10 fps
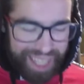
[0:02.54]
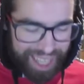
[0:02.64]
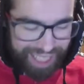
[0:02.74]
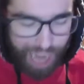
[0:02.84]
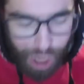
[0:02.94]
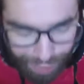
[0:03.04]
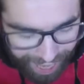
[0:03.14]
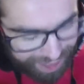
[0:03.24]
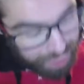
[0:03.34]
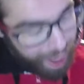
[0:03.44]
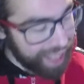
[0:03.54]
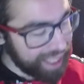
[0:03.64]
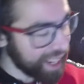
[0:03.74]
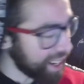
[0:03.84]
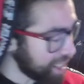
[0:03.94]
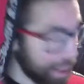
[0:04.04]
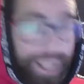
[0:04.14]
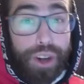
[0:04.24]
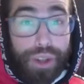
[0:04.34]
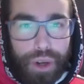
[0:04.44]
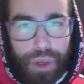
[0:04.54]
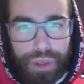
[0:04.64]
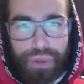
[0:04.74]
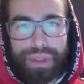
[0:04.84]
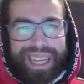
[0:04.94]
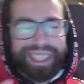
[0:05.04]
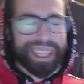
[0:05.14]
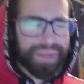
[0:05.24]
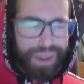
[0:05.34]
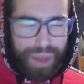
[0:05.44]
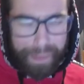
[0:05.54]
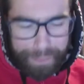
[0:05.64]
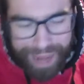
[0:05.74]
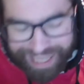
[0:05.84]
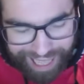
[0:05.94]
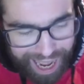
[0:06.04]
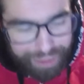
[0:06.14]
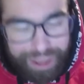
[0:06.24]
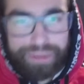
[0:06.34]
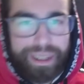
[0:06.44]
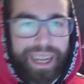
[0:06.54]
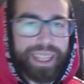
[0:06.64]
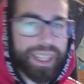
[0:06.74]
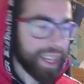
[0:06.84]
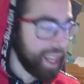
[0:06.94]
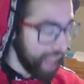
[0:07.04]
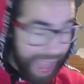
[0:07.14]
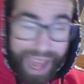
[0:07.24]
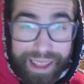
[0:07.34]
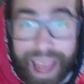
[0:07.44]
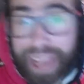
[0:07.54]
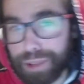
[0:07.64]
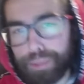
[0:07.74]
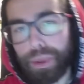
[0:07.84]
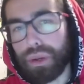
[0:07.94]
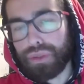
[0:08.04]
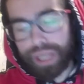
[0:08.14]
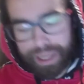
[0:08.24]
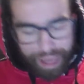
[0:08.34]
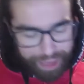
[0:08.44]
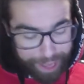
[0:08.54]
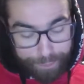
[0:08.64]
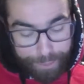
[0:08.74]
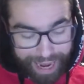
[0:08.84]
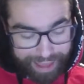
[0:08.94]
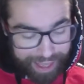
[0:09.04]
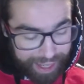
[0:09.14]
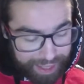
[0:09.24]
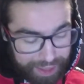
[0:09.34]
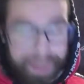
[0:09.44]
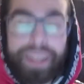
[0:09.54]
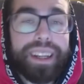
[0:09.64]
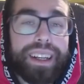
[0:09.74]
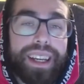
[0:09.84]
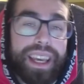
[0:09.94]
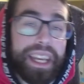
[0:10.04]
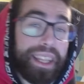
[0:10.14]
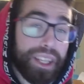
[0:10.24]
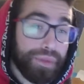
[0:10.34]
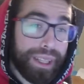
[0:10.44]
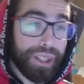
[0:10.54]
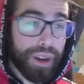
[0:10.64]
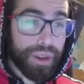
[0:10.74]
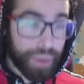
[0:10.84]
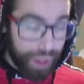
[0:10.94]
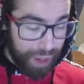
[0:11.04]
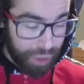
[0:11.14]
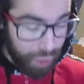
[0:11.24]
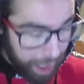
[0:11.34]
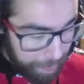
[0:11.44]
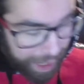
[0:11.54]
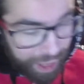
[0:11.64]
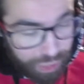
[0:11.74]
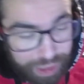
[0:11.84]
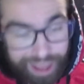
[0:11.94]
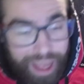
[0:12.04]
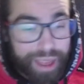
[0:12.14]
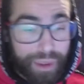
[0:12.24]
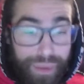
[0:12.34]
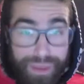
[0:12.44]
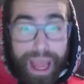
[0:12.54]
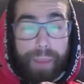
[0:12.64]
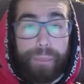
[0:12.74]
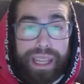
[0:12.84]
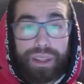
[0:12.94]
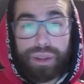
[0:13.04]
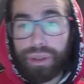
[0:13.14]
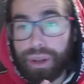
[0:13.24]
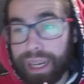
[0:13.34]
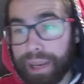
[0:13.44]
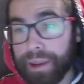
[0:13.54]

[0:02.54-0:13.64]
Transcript: Hello guys, we are here, expand your consciousness, giving you the best life advice and exposing the matrix. In this video, we're gonna talk about uh, the fifth dimension, okay?